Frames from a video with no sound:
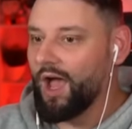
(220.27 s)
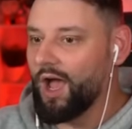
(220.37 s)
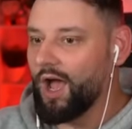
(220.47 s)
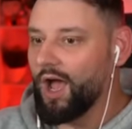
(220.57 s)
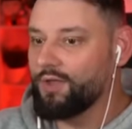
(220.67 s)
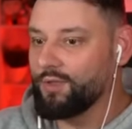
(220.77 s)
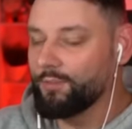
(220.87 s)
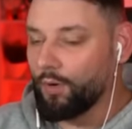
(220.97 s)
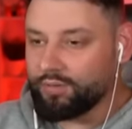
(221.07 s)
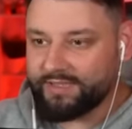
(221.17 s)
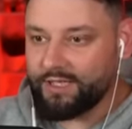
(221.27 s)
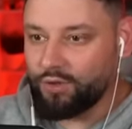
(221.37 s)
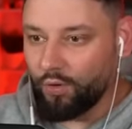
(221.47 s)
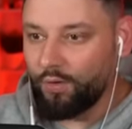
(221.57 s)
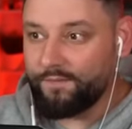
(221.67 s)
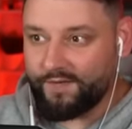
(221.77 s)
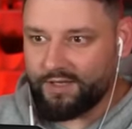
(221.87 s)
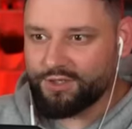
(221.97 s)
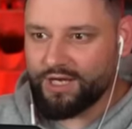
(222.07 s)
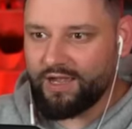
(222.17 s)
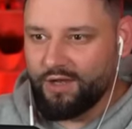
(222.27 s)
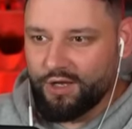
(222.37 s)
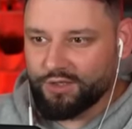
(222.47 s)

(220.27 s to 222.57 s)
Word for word: Uh, the multi-door feature.